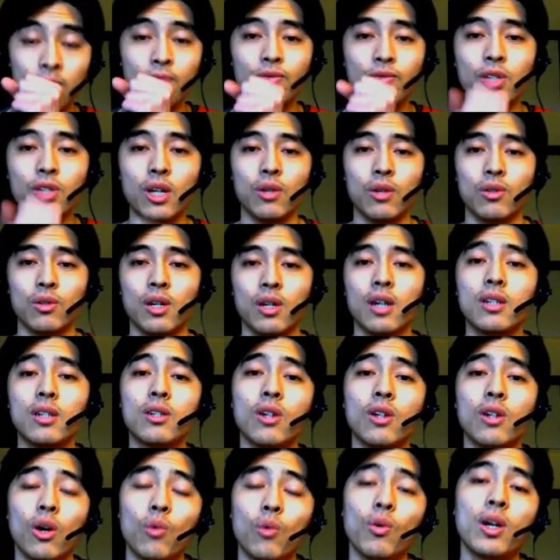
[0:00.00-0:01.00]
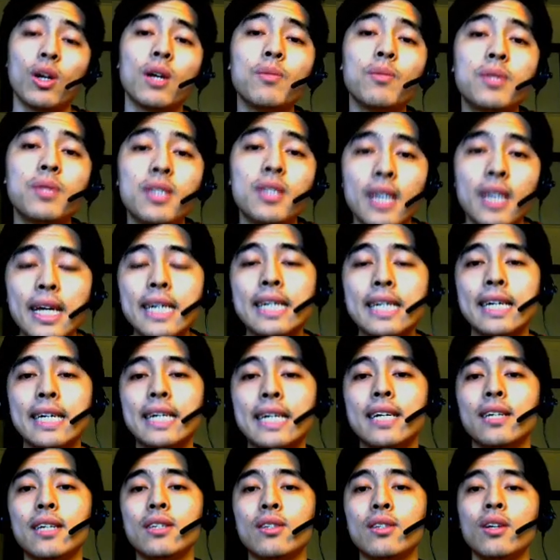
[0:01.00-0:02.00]
no, not at all. What I'm saying
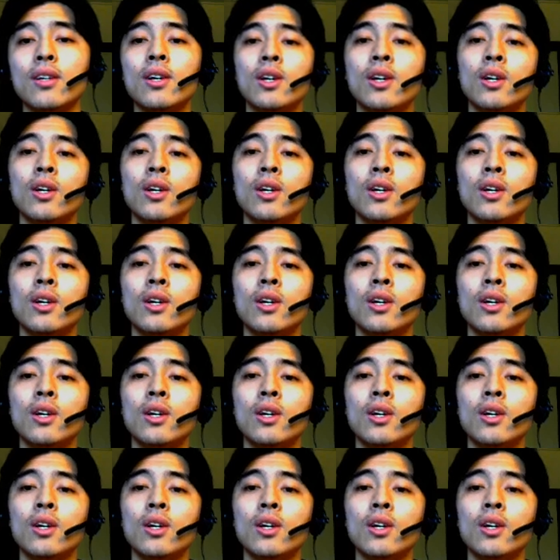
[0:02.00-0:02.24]
is